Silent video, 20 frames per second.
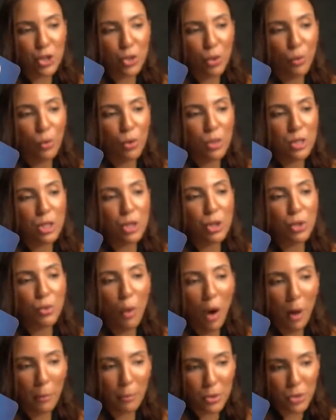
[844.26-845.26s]
towards a
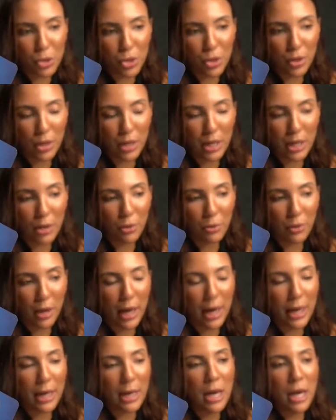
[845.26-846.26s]
new opportunity,
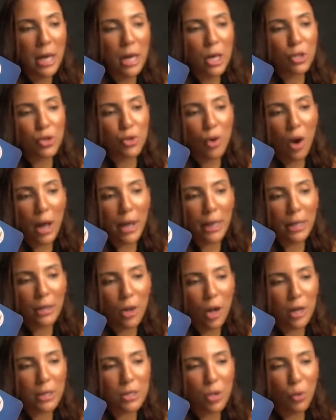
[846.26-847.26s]
okay?
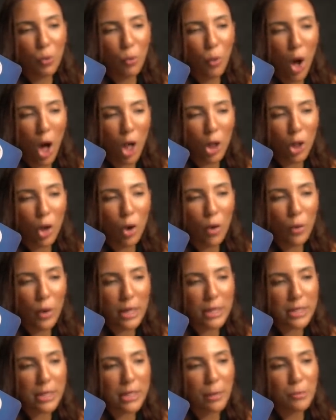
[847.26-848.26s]
Trying not to wallow
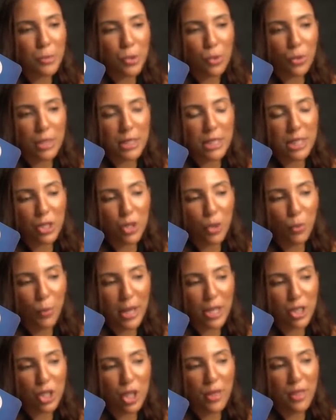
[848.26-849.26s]
in some sort of
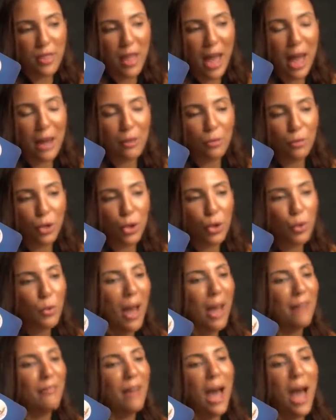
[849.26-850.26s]
situation that you
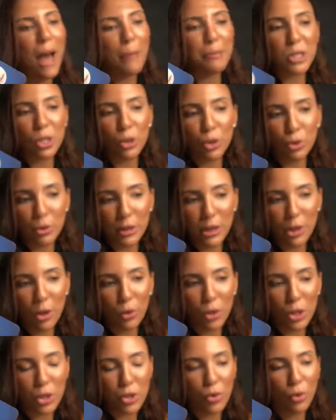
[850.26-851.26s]
have absolutely
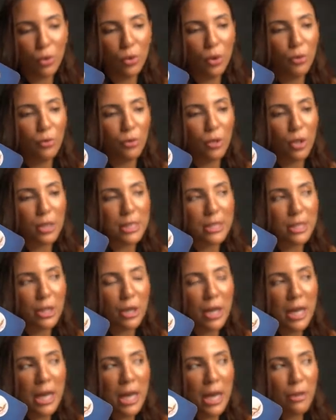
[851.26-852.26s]
no control over.
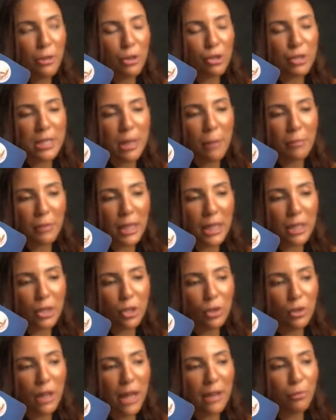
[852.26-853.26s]
There's something in
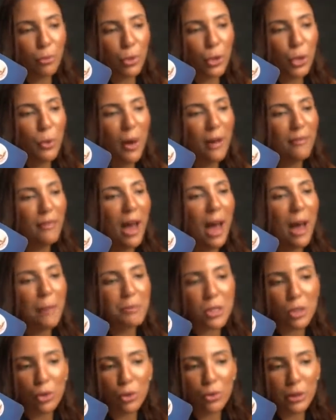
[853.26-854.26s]
your life where you have
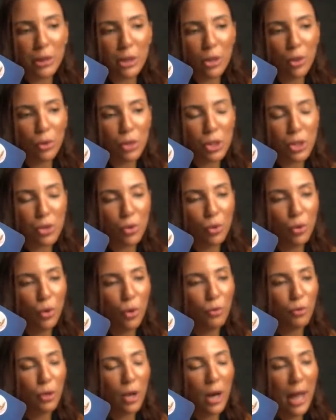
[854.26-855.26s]
absolutely no control
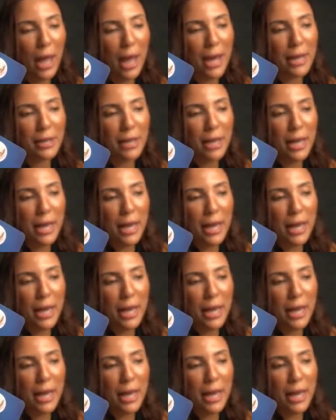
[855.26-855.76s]
over. And